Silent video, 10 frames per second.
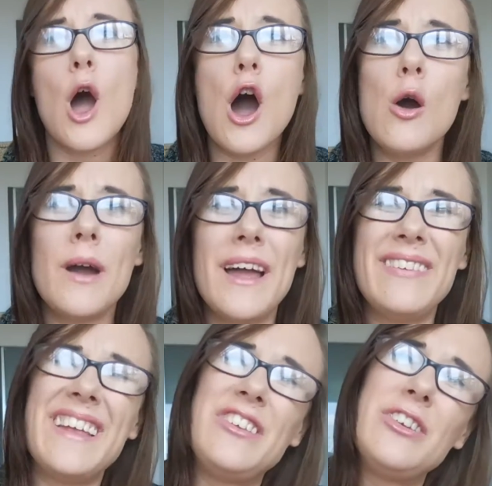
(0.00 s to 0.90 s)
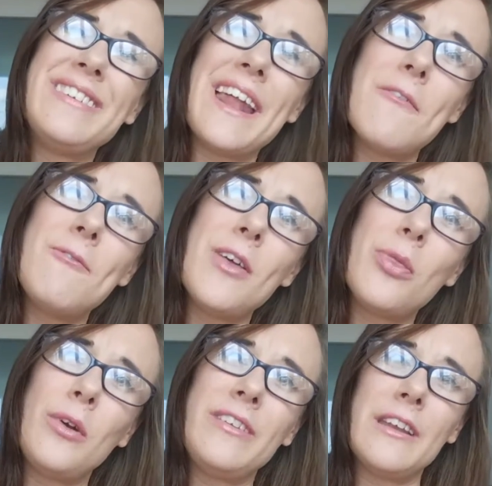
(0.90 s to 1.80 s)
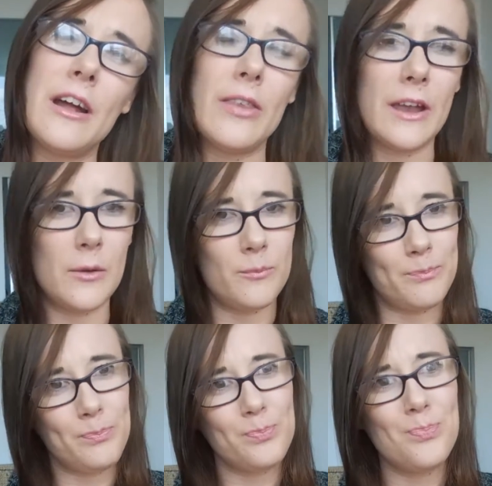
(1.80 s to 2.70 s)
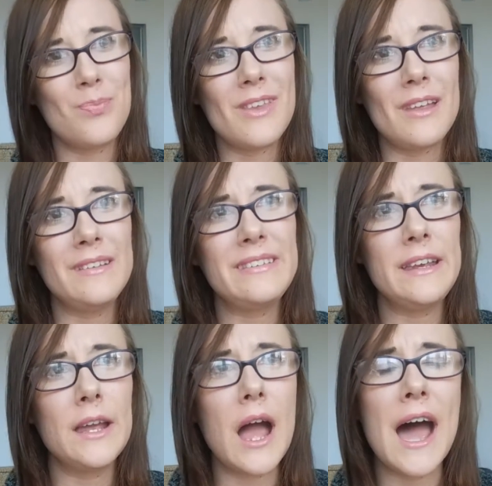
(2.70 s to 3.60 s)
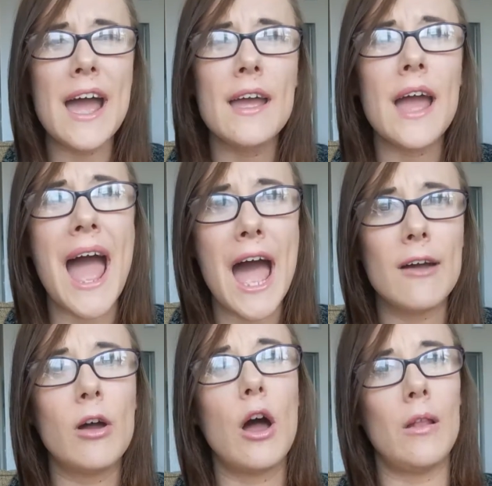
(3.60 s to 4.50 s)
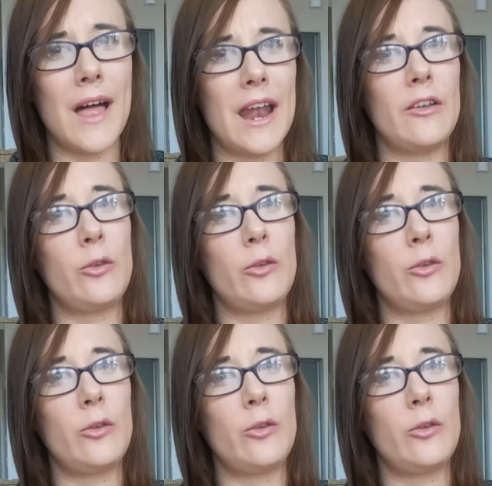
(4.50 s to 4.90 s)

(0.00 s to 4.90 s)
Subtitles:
Oh, and let's just add a 5th reason on there. See, I have a lot of